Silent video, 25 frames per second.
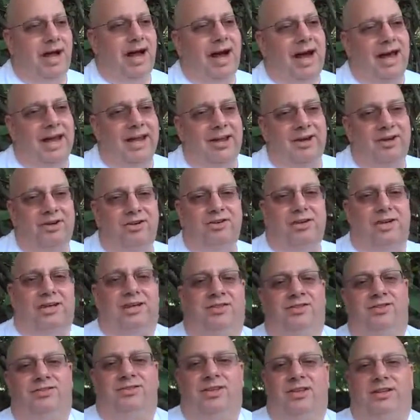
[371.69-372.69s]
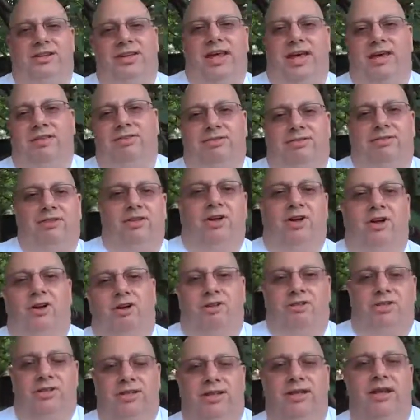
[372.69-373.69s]
Iron is the death
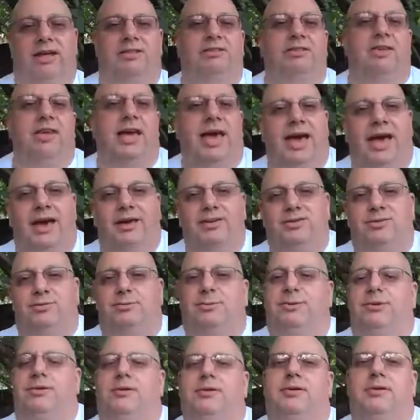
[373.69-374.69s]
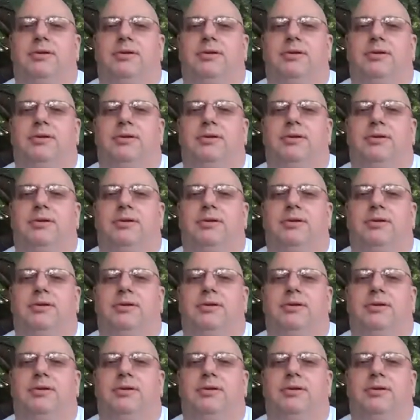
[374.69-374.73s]
knell, the death gasp